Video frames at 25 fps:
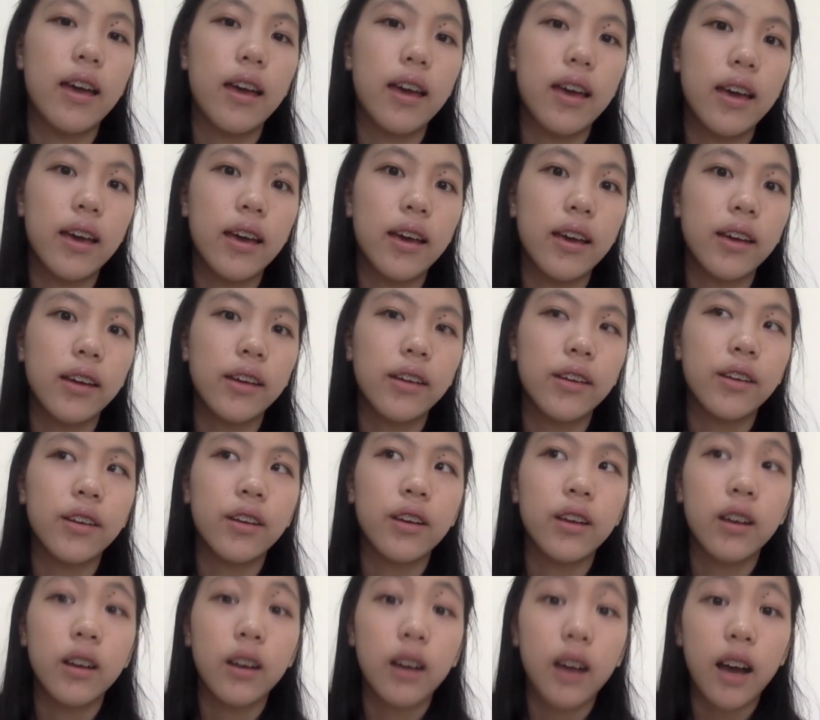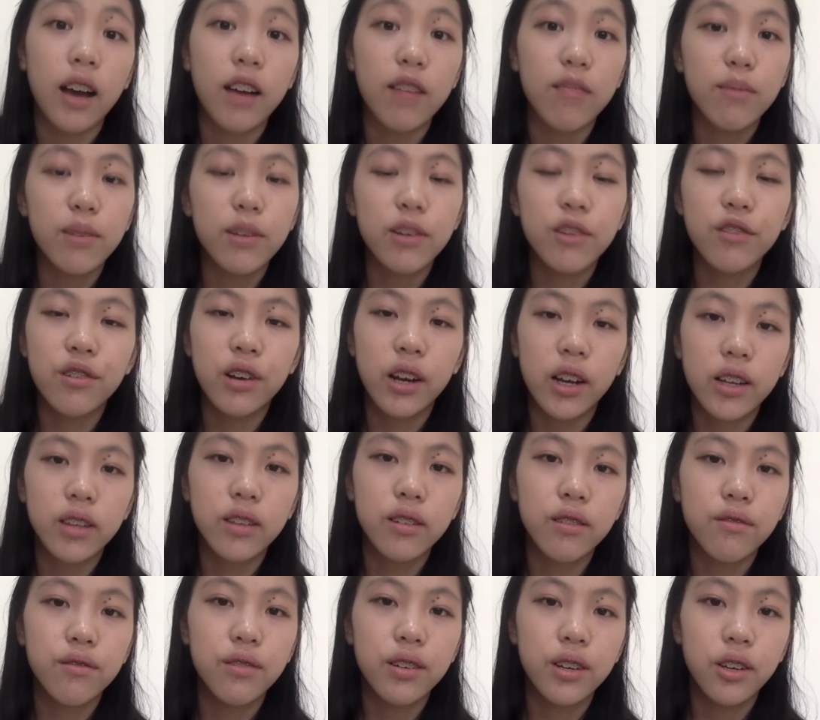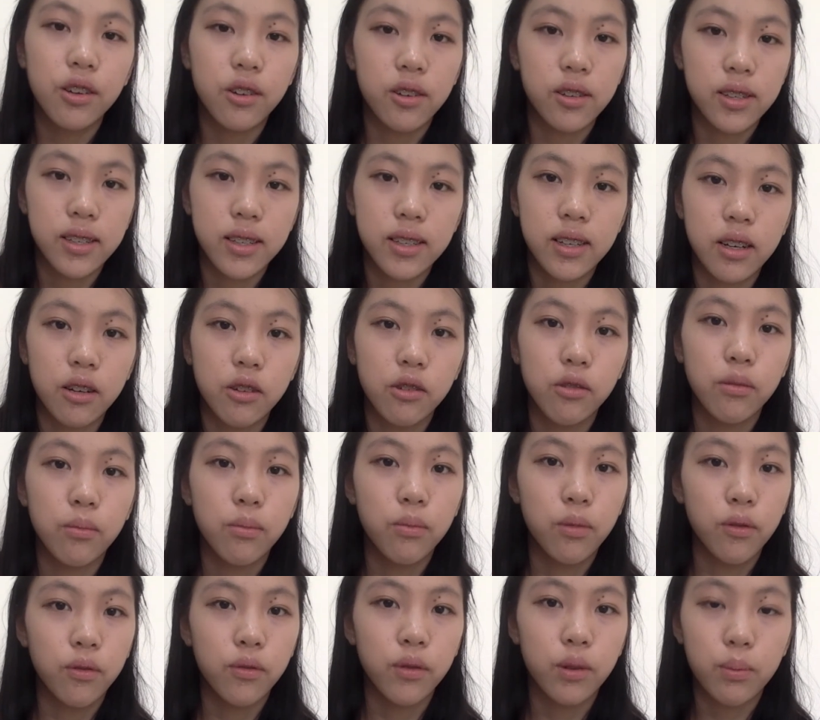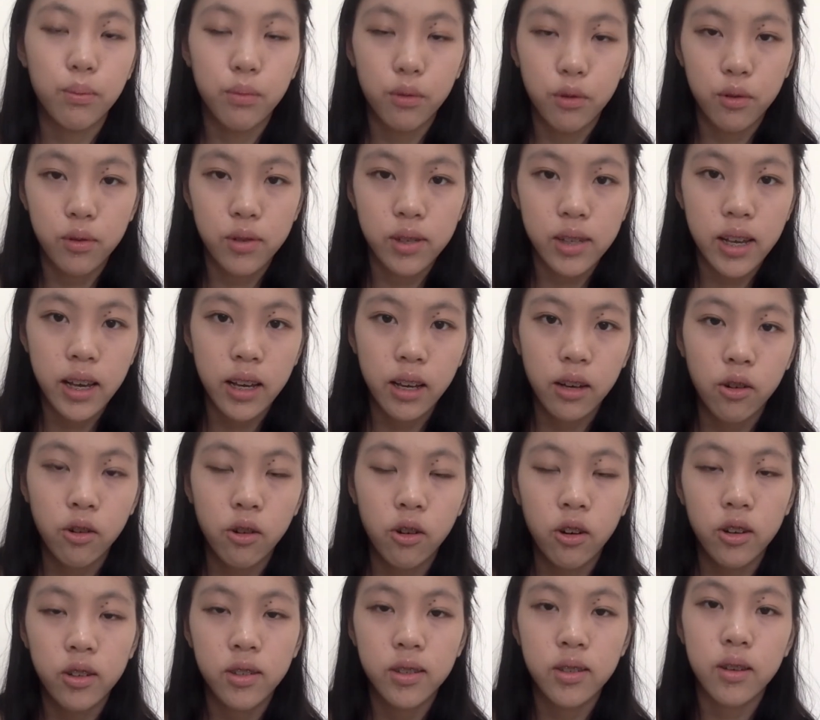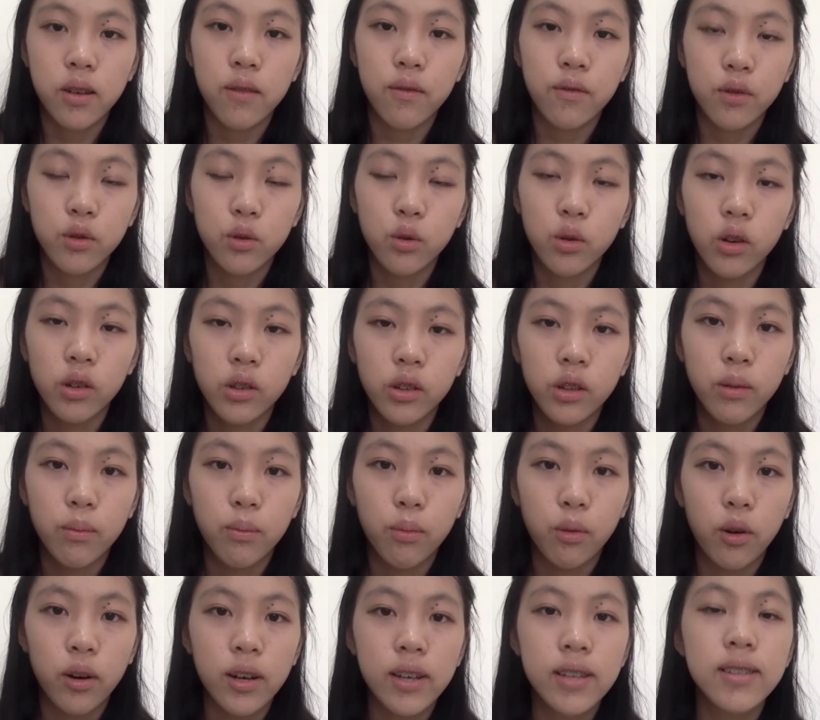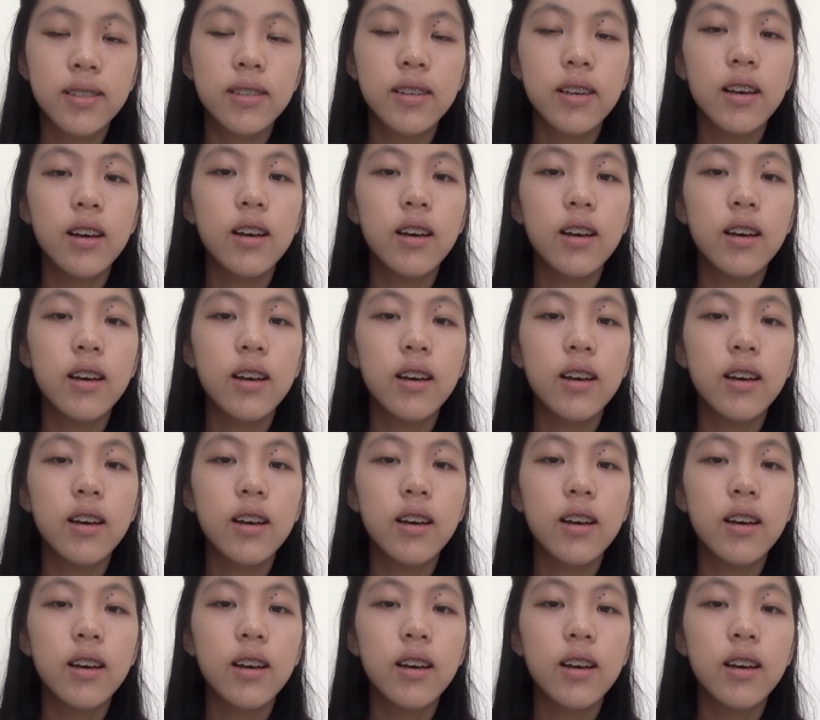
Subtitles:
and I've been trying to reconcile both the pros and cons of To All The Boys